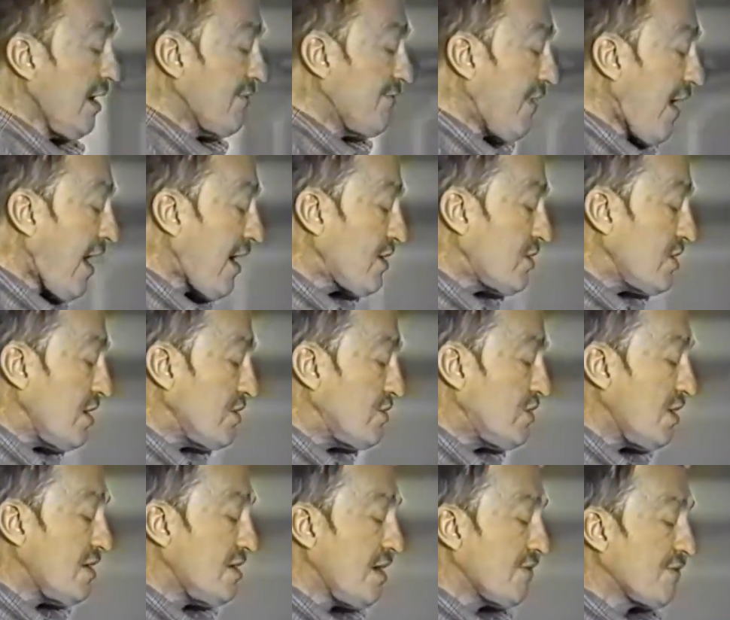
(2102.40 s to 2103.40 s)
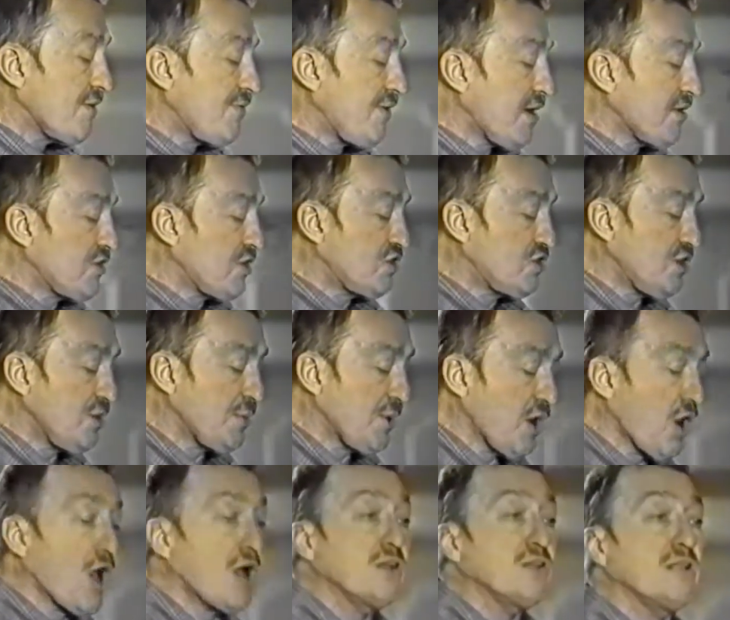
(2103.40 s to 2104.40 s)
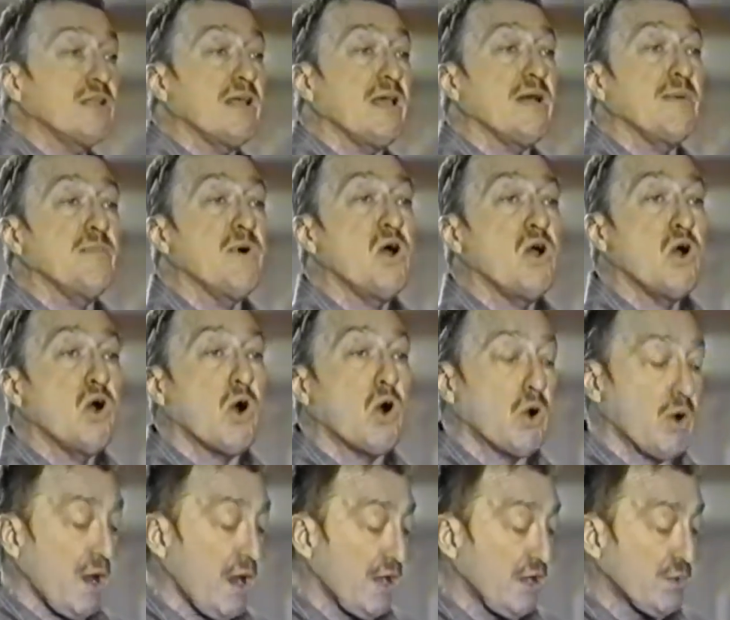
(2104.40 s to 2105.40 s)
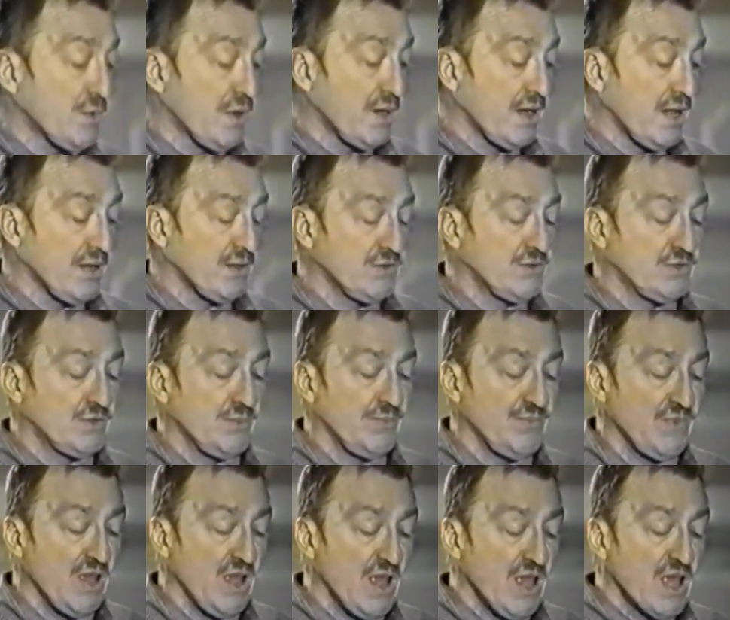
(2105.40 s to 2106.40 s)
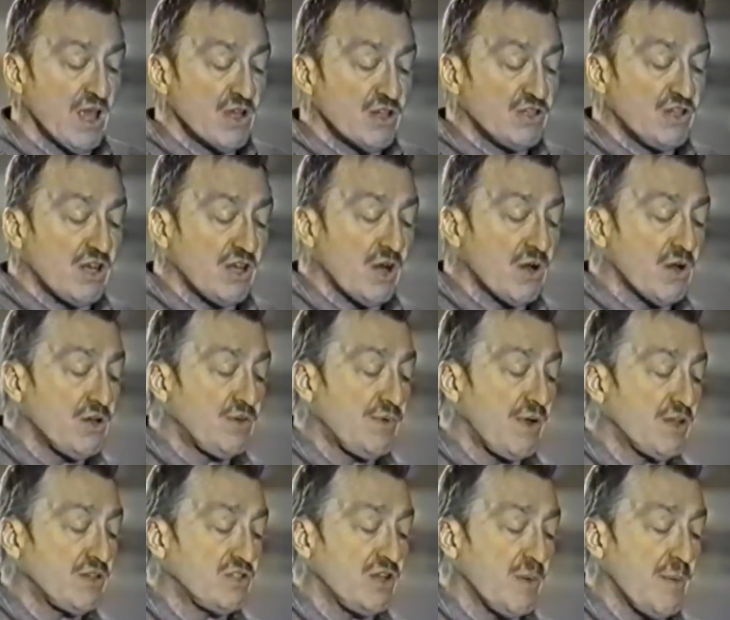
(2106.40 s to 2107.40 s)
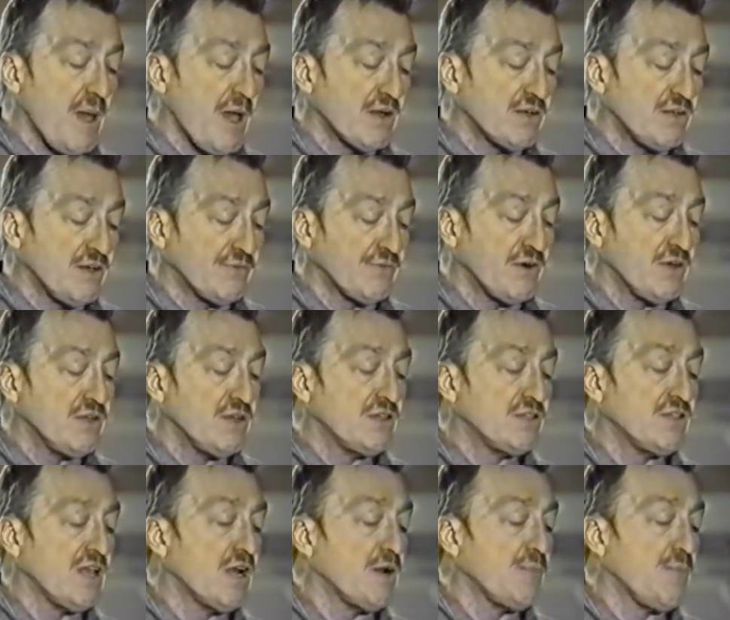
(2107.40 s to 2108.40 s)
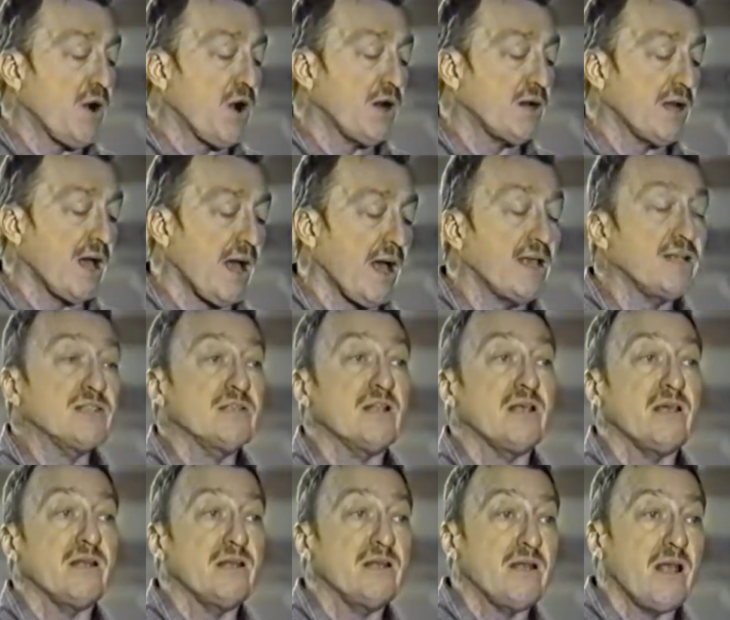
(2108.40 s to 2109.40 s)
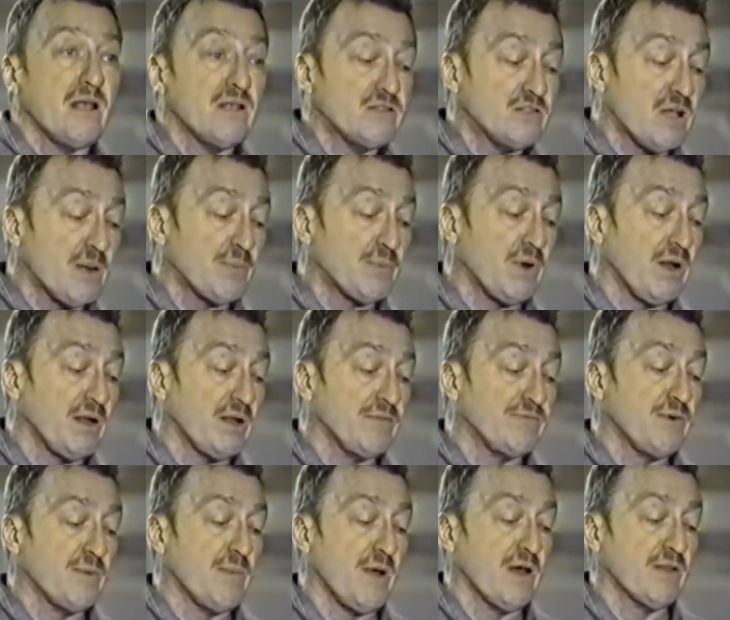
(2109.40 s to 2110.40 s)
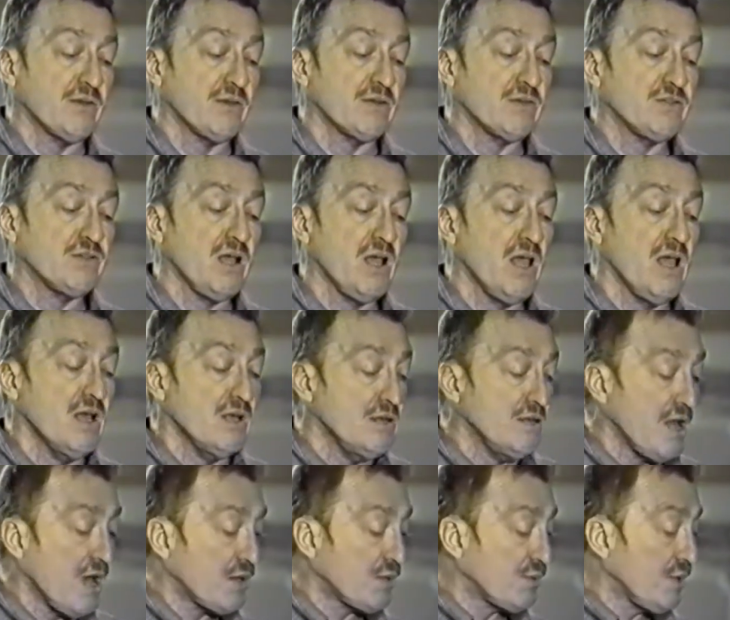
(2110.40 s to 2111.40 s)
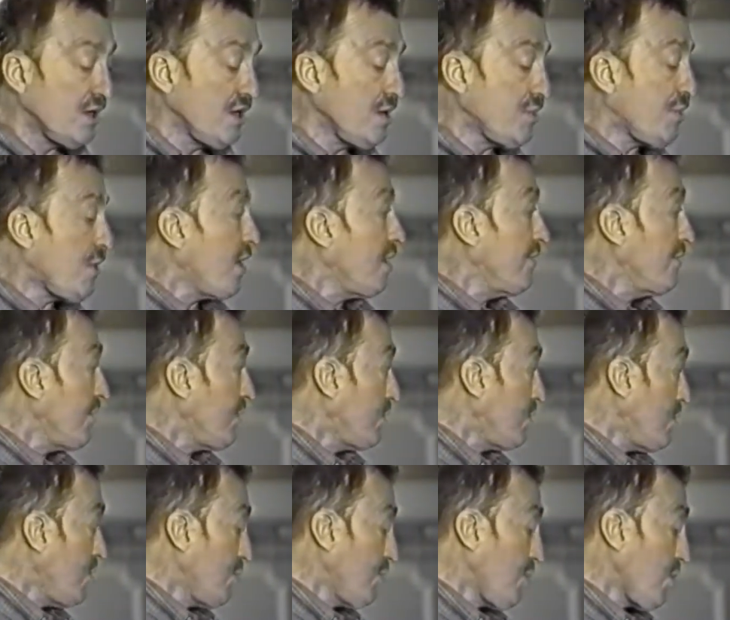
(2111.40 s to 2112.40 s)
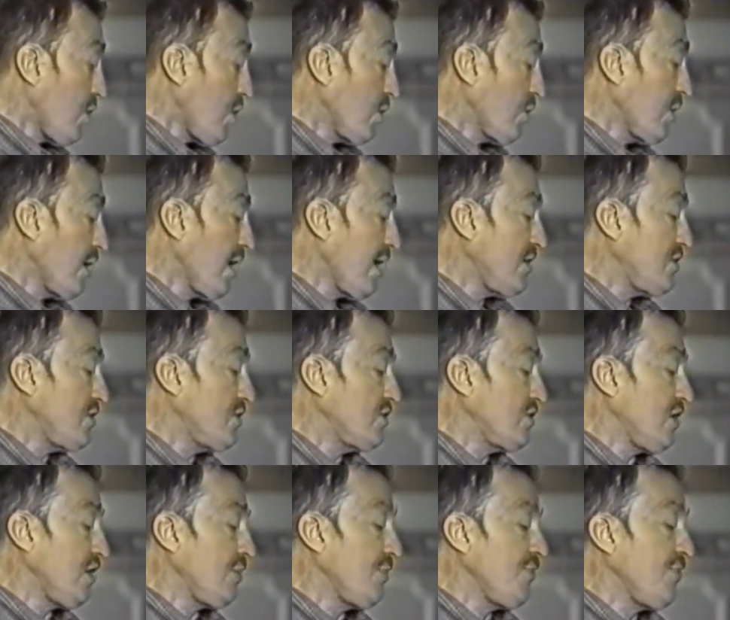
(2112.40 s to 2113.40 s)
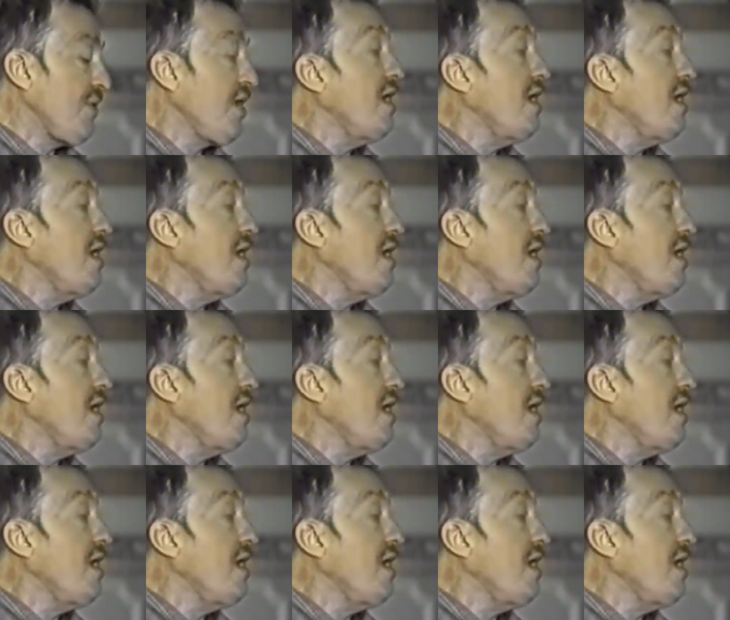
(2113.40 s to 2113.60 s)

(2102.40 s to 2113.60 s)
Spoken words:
In fact, she had never felt that she belonged to them or anyone else. She had always felt somehow different, set apart, isolated, and separated from others, not really a part of a group or relationship.